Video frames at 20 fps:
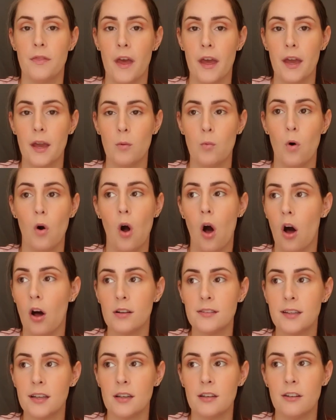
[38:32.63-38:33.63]
They will
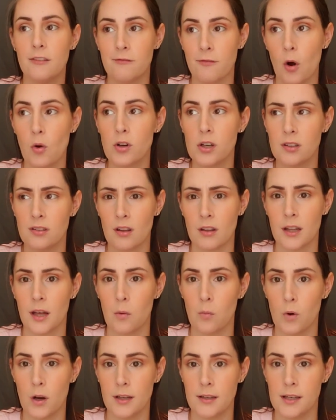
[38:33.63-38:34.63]
all tend to focus on
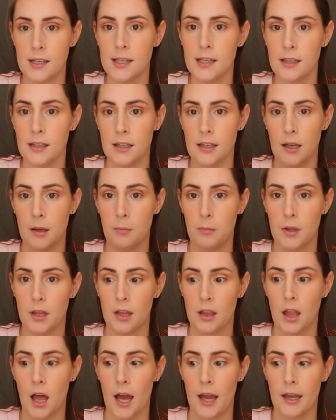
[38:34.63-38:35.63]
that 1D and
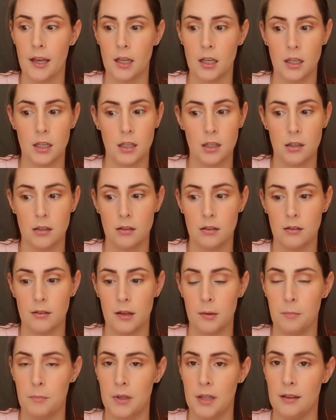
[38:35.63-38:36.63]
be like,
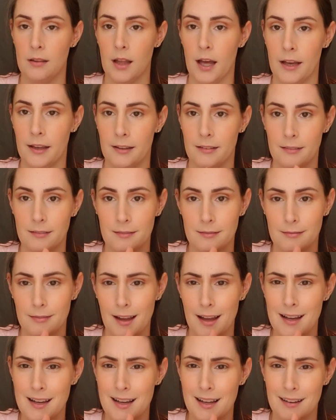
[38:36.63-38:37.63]
and be like,
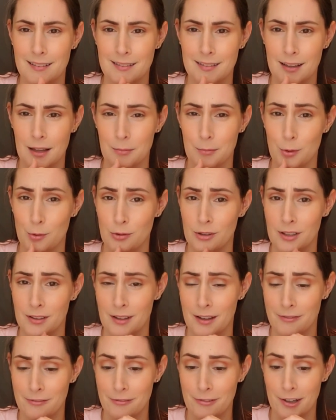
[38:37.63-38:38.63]
I gotta stop using
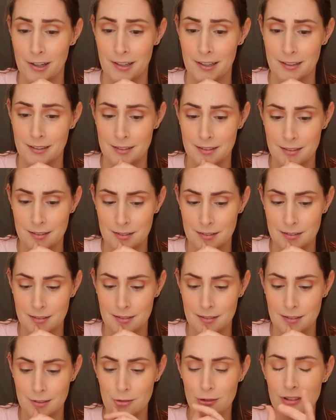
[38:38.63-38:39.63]
that phrase.
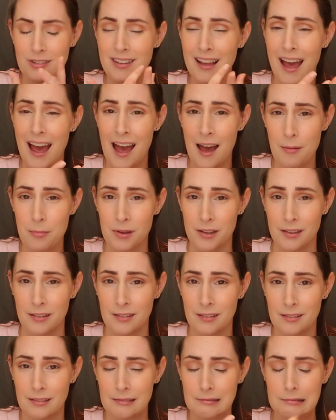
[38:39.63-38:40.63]
It's just a habit.
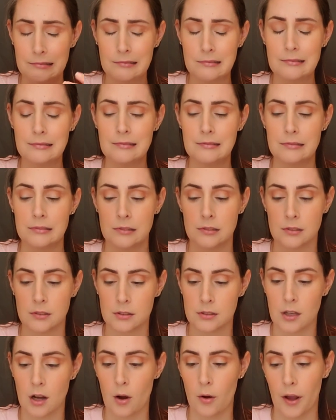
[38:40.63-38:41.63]
Oh,
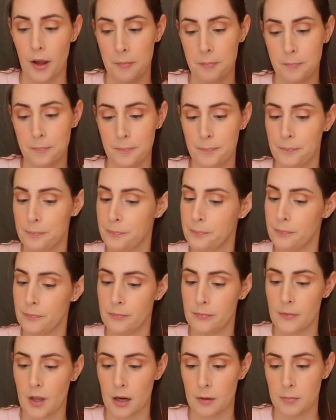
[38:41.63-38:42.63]
okay,
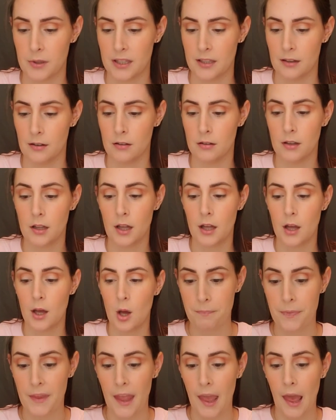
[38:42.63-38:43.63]
not a big deal.
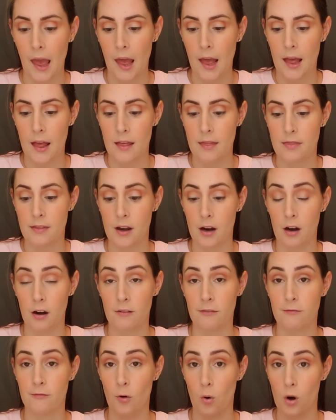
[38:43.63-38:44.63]
There are
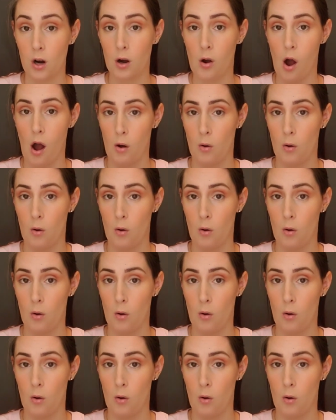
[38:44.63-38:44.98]
four,